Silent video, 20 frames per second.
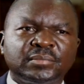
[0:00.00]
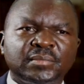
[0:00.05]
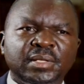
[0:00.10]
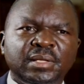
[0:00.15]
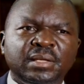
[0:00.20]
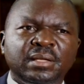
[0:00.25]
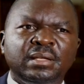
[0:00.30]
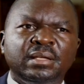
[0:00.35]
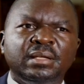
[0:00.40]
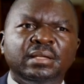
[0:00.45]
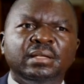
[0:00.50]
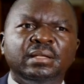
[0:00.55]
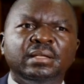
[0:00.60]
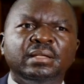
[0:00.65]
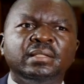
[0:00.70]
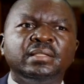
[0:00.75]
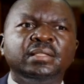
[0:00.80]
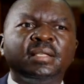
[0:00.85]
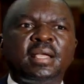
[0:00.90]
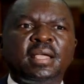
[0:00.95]

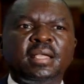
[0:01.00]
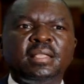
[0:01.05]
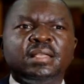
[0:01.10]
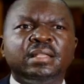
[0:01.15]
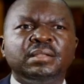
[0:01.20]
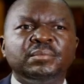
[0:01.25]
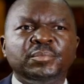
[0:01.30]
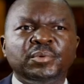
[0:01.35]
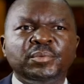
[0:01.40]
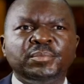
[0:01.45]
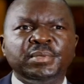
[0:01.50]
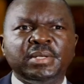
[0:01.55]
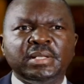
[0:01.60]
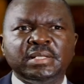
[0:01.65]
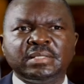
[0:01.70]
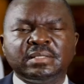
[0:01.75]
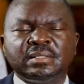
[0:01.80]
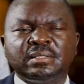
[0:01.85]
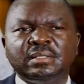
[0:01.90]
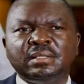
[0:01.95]
the Kenyan
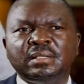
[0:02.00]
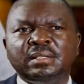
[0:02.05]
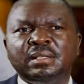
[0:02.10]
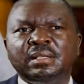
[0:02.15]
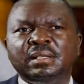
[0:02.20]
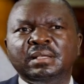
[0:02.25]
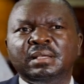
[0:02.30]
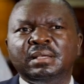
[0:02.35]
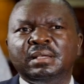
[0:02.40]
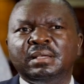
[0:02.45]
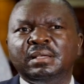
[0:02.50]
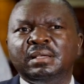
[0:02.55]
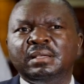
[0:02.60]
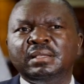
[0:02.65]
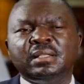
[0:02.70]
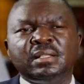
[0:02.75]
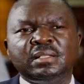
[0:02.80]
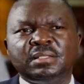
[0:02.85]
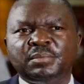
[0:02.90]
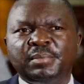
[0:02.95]
populace.
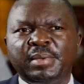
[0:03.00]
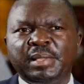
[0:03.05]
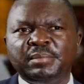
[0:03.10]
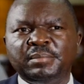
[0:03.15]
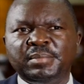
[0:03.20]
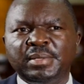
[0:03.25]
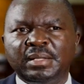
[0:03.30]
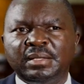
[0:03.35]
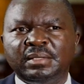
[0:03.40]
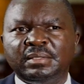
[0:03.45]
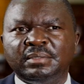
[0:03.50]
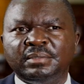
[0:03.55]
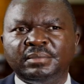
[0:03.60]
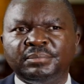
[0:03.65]
That's my bill.